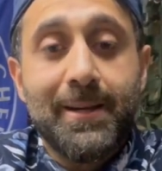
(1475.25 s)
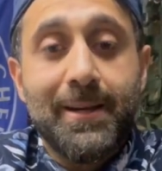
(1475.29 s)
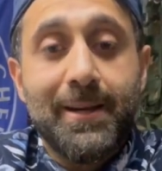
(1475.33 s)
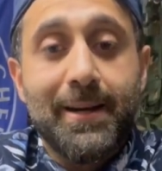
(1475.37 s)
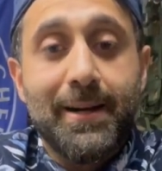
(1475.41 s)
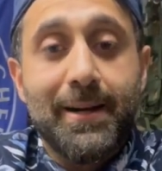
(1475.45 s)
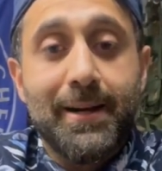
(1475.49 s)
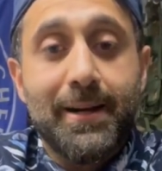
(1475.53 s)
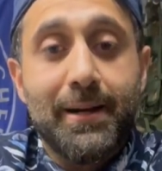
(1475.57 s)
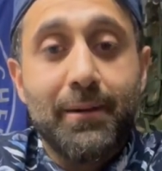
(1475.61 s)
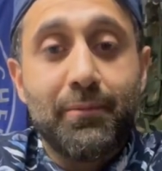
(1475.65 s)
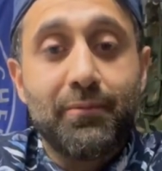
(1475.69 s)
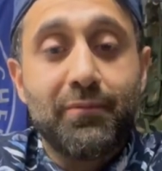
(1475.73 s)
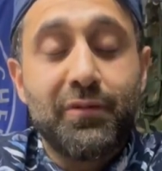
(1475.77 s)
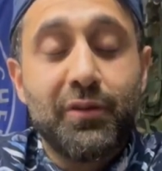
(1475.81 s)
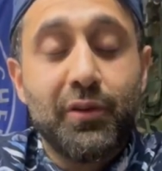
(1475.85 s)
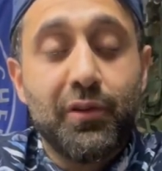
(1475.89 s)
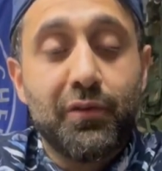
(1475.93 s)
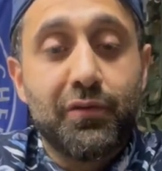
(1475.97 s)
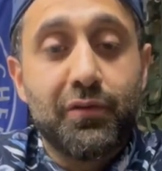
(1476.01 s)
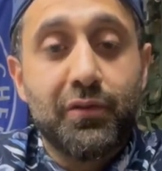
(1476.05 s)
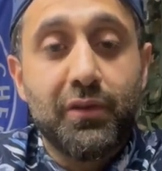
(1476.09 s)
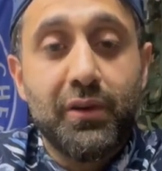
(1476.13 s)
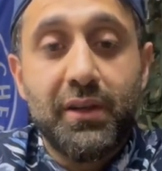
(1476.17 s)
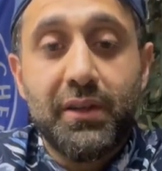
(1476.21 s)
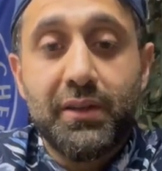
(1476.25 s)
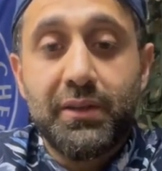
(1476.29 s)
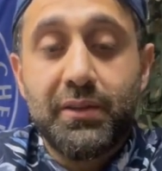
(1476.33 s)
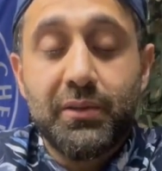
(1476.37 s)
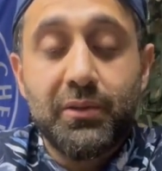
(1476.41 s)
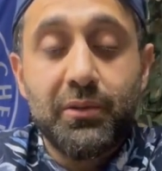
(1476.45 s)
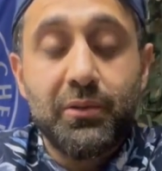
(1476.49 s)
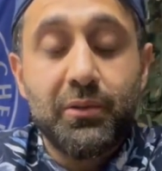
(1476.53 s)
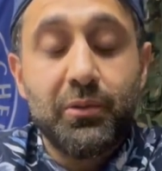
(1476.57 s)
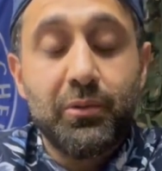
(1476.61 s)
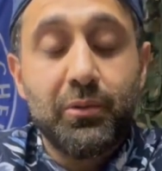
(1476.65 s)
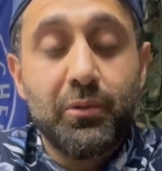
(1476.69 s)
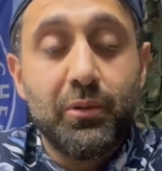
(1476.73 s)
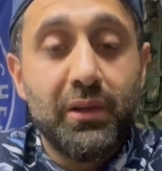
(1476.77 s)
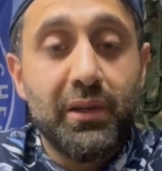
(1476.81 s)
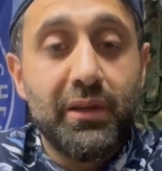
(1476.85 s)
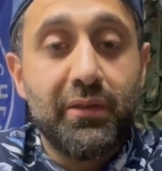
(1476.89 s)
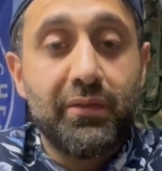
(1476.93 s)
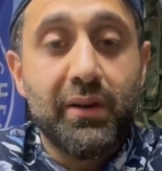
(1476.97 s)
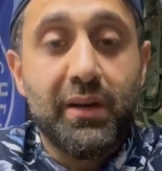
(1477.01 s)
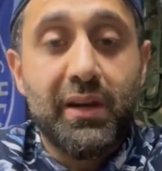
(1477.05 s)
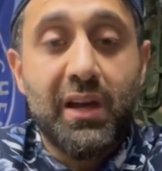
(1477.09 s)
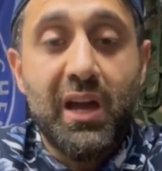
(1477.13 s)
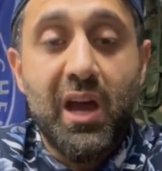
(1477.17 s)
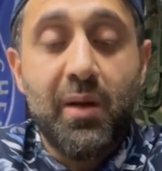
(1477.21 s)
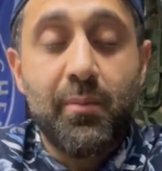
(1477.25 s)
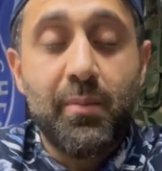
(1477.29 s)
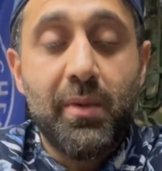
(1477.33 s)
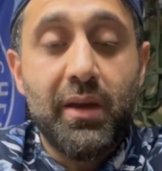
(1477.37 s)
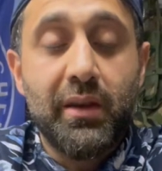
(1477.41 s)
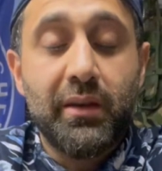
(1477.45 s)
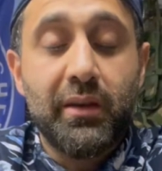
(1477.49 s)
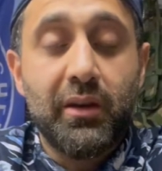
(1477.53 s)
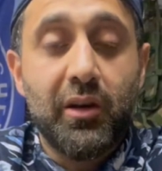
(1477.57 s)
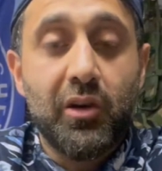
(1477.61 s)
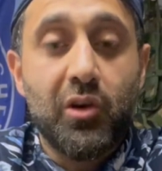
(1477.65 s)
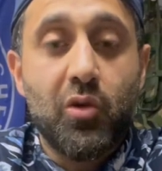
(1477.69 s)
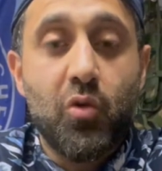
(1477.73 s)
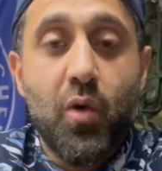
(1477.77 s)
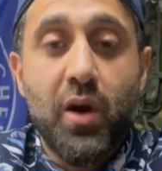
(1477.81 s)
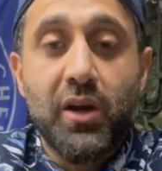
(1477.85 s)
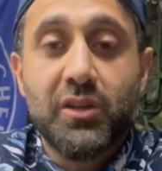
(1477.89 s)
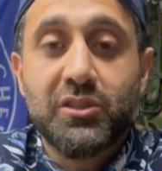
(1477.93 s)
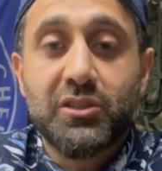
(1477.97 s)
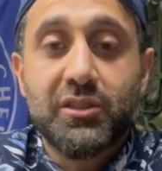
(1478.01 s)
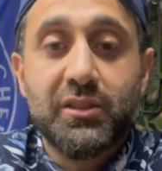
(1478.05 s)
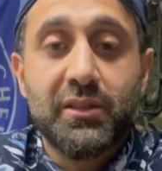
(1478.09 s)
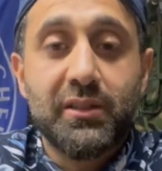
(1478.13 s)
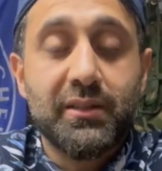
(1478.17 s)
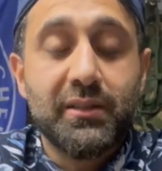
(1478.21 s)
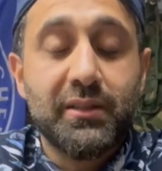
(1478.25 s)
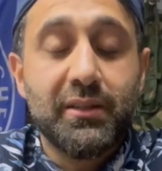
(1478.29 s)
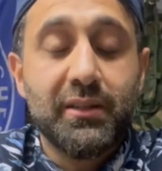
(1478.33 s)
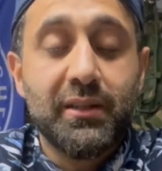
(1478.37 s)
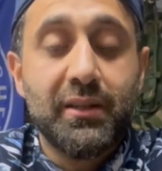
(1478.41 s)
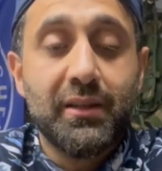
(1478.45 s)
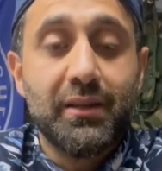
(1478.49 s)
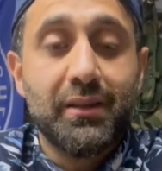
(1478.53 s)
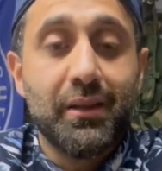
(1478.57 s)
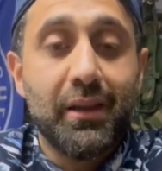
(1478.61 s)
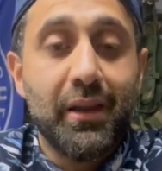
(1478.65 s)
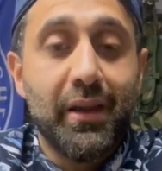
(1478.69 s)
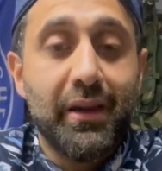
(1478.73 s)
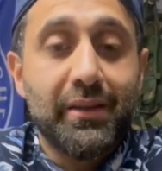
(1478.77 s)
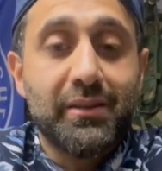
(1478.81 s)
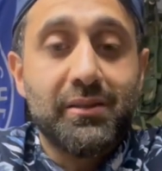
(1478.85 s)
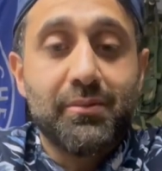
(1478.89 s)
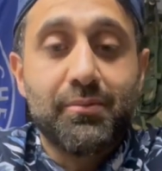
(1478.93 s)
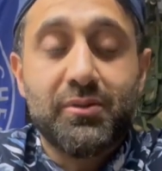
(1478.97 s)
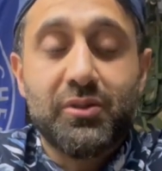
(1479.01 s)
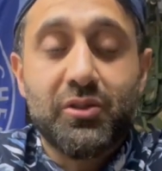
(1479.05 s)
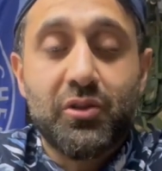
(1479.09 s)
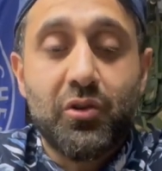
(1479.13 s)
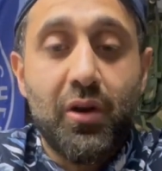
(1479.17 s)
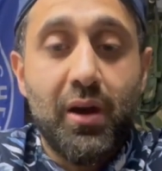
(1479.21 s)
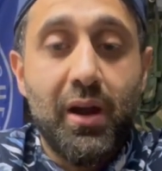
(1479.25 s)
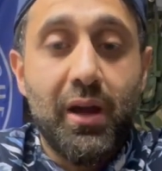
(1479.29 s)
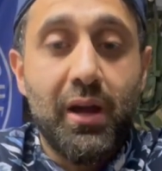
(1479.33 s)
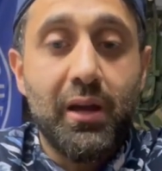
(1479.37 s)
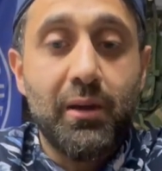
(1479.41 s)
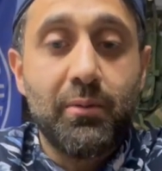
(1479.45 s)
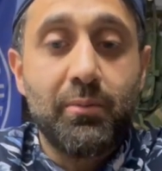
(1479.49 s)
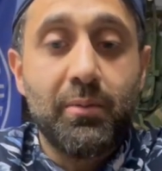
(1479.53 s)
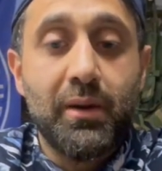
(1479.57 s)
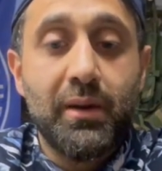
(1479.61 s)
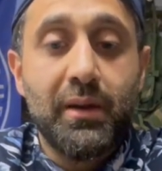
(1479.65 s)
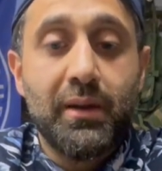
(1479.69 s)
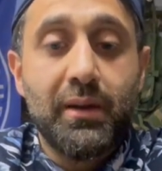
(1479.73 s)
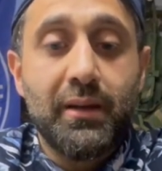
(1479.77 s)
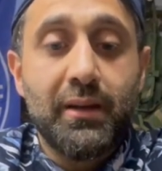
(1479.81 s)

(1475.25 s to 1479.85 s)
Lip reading: Feel free to leave a comment, a question, like, subscribe,